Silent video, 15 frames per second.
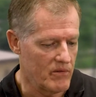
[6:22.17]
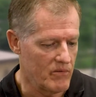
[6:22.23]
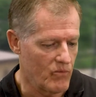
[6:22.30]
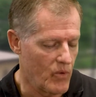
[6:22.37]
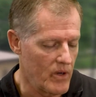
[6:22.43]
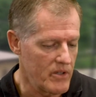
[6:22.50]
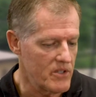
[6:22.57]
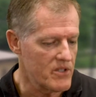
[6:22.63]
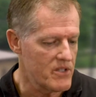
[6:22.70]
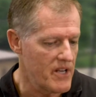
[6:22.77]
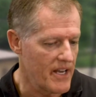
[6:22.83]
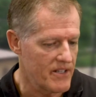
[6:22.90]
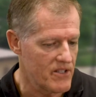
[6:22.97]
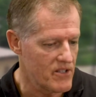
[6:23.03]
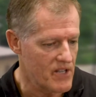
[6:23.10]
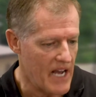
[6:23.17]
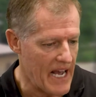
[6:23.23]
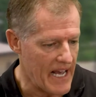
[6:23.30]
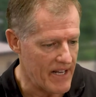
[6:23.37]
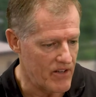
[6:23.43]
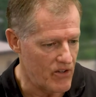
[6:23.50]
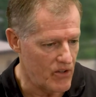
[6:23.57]
What does Texas
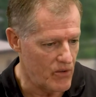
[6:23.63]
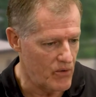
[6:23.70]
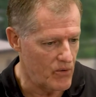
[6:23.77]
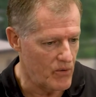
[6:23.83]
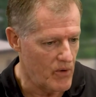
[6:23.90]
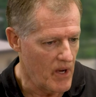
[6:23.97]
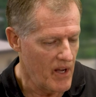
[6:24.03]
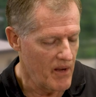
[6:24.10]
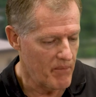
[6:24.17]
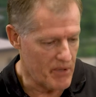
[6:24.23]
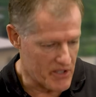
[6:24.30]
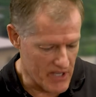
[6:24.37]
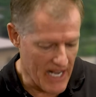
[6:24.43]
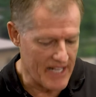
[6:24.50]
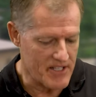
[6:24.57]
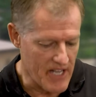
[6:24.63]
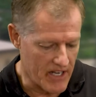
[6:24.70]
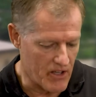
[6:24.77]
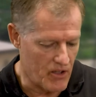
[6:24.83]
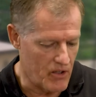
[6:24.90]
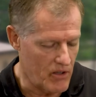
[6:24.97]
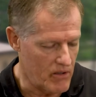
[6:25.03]
High do besides
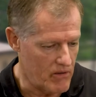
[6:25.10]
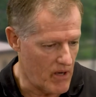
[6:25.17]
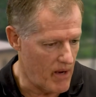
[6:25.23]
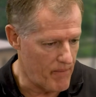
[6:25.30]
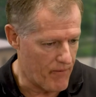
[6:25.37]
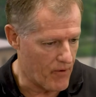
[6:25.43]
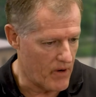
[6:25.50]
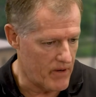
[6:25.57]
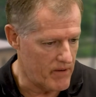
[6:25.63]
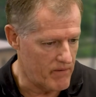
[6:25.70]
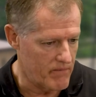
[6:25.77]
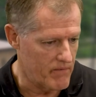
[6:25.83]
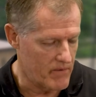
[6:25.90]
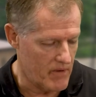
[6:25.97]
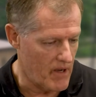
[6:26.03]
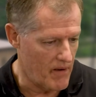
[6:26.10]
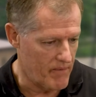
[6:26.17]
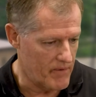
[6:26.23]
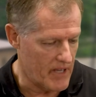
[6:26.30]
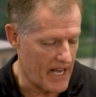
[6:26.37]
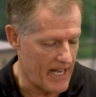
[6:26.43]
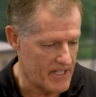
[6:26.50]
that good
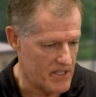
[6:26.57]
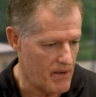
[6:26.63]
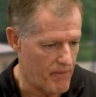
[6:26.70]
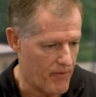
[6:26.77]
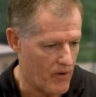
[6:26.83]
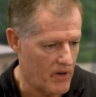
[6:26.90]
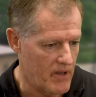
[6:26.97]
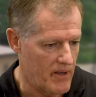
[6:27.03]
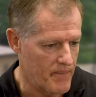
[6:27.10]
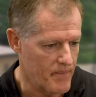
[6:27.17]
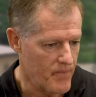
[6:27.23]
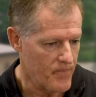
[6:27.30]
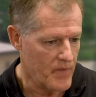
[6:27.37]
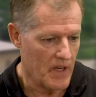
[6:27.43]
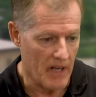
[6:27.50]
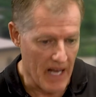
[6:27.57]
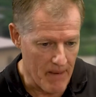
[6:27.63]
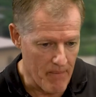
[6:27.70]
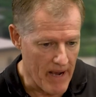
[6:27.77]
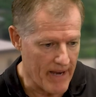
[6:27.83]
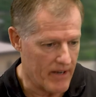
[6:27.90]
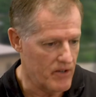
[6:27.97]
guys up front,
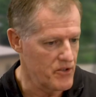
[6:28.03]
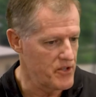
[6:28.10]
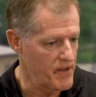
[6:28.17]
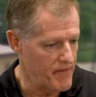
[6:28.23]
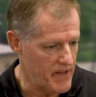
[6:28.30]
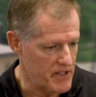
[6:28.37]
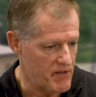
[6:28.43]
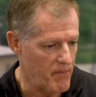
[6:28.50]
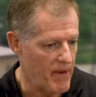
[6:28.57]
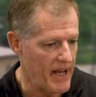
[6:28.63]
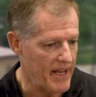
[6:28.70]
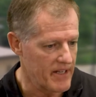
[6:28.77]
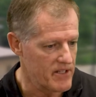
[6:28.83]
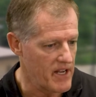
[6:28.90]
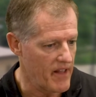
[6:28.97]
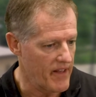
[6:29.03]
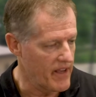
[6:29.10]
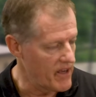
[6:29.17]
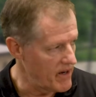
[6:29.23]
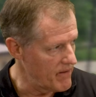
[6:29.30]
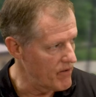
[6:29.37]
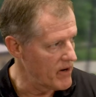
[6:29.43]
linebackers, defensive backs, how they
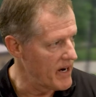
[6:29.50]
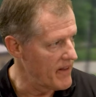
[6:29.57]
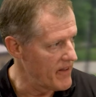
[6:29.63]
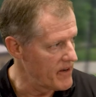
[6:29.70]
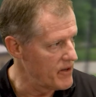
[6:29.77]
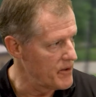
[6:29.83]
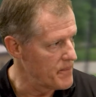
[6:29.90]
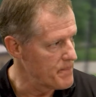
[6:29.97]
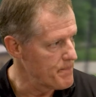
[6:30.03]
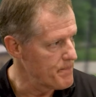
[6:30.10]
cover, how they do?